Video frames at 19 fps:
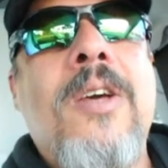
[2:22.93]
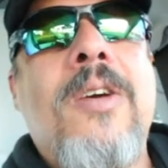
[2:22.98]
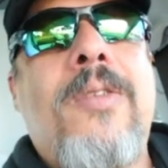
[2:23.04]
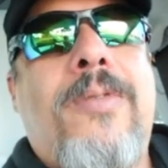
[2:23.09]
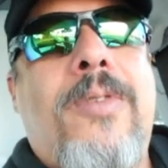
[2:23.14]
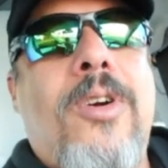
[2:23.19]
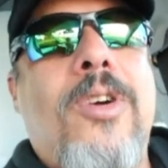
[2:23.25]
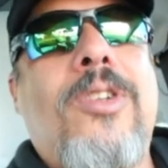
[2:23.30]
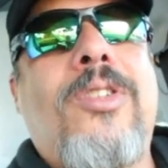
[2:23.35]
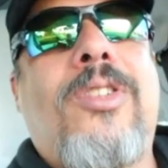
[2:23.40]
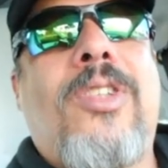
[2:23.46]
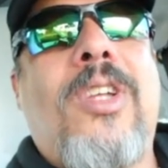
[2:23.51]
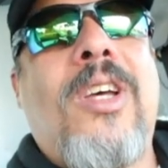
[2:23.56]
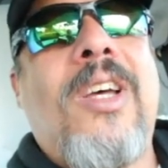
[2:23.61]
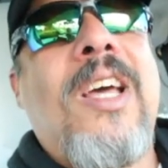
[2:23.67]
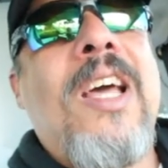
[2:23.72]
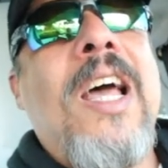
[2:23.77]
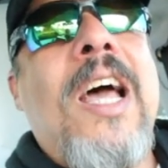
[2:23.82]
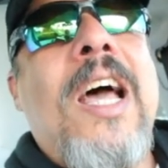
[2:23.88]
First,
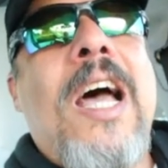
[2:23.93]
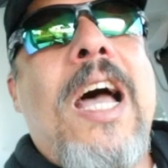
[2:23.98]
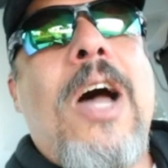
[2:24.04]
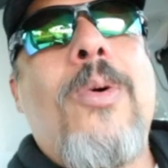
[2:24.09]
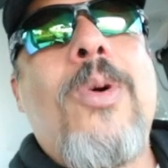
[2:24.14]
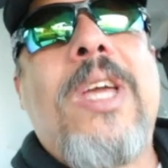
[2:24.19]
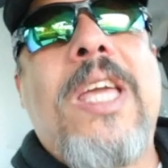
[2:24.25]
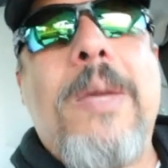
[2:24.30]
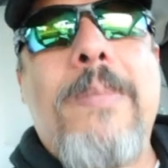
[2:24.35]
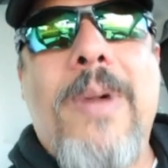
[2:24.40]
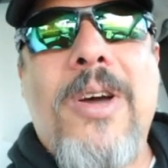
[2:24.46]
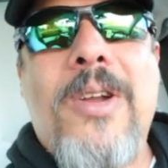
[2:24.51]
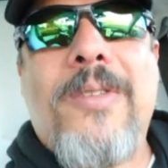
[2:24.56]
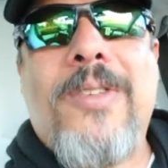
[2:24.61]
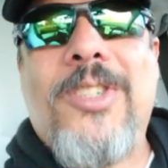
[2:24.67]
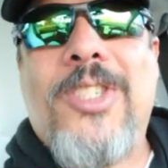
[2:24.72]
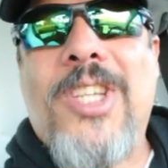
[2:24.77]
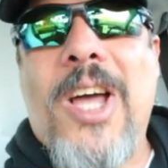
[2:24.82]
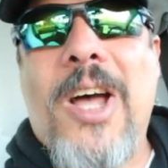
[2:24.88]
how it came out of
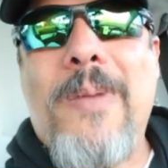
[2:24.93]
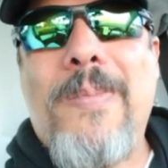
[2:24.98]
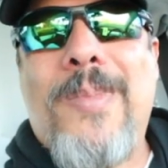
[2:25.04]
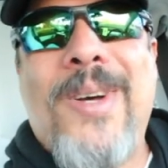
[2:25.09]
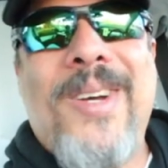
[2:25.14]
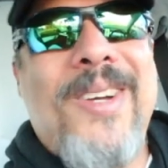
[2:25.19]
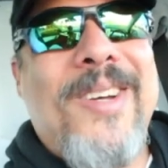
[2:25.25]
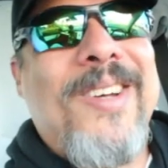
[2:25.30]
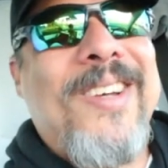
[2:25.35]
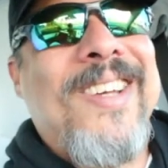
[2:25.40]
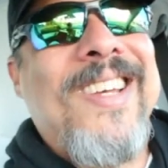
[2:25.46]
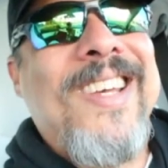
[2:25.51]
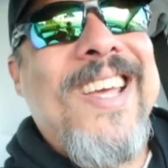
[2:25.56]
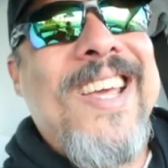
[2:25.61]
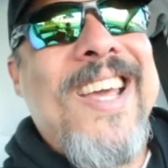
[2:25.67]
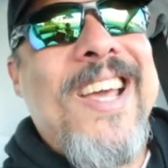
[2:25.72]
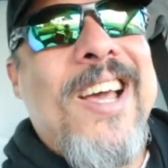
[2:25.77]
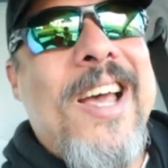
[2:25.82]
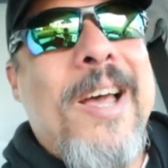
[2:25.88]
the shop,
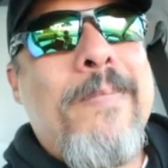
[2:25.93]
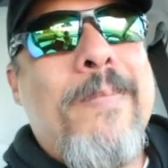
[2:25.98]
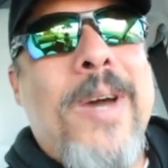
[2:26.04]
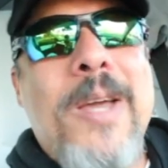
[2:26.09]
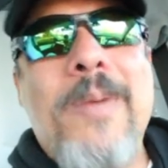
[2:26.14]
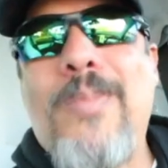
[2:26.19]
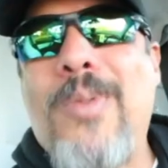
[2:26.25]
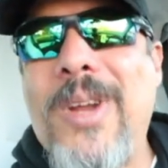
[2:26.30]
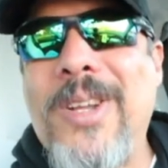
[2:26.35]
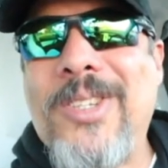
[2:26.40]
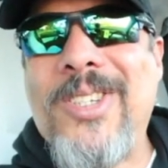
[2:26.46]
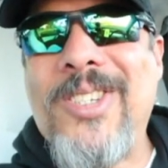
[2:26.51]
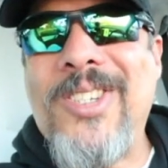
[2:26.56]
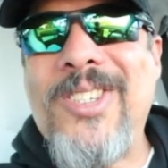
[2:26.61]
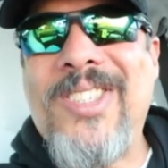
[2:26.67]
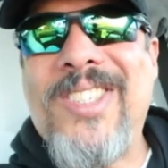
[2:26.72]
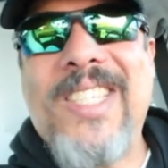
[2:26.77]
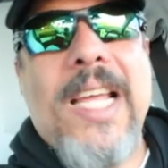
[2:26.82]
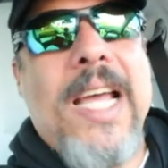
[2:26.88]
my
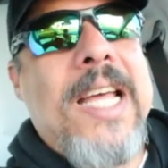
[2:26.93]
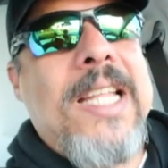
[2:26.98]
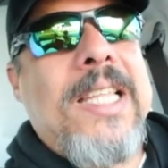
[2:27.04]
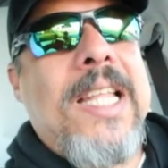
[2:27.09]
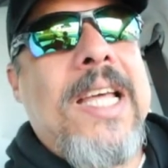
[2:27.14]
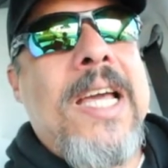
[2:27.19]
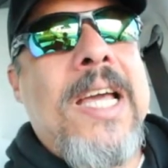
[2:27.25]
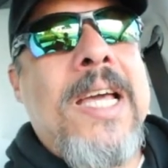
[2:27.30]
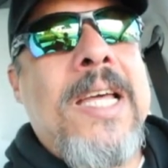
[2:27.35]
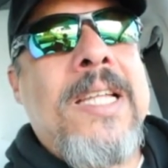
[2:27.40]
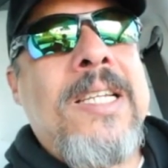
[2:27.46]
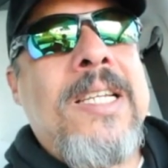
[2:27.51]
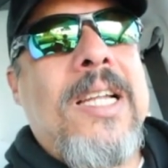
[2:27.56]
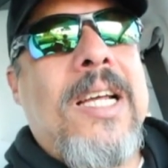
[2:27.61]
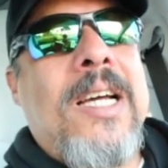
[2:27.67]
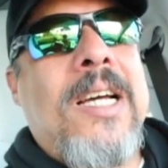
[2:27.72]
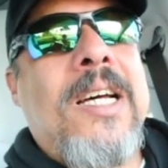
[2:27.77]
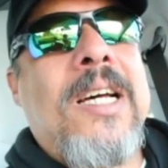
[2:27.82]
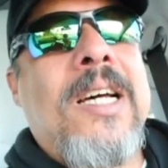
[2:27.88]
impressions, and then
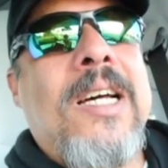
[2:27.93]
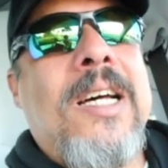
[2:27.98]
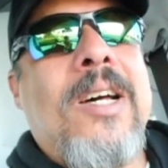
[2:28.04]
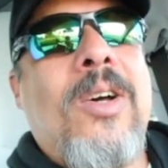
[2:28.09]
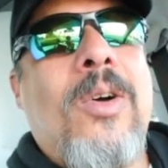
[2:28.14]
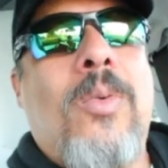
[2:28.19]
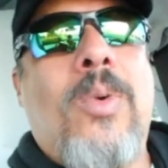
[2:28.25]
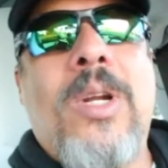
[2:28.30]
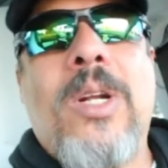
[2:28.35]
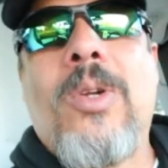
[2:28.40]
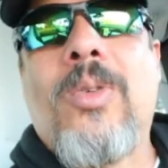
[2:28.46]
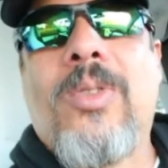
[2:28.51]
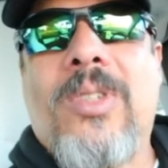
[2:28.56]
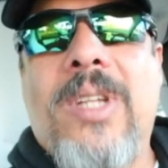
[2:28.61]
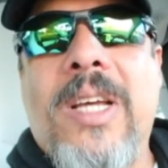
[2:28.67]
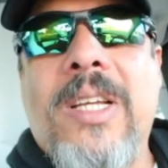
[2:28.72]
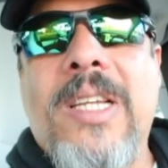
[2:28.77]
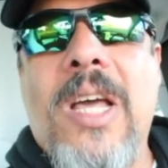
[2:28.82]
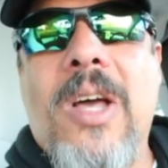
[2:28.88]
what it looks
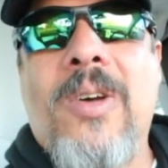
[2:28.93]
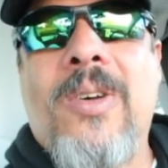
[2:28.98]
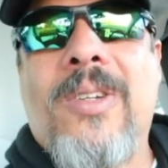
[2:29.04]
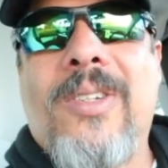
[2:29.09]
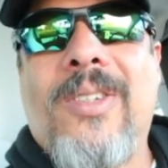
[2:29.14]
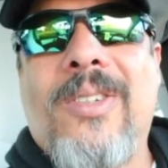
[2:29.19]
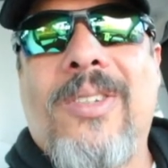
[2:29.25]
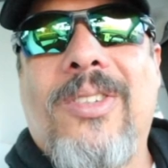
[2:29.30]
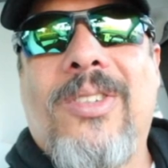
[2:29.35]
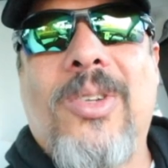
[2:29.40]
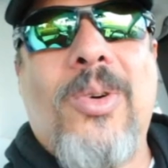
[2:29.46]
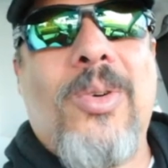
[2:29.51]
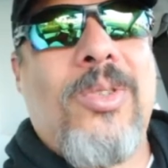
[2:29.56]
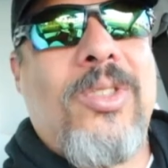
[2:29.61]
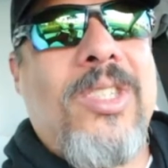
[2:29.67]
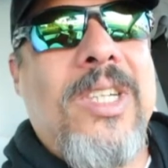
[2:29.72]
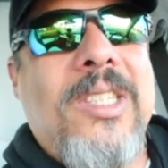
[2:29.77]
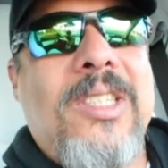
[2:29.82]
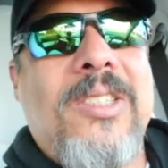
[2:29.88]
like now. So
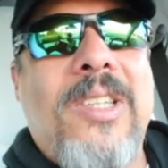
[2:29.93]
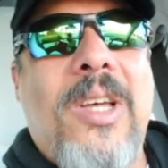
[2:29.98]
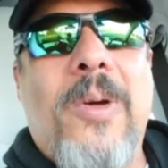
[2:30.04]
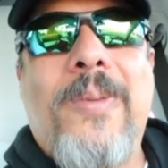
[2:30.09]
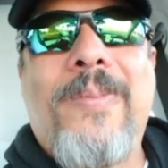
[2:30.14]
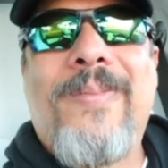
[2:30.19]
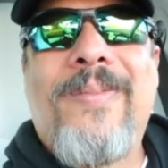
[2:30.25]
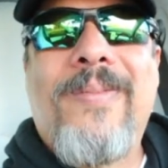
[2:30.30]
check this out.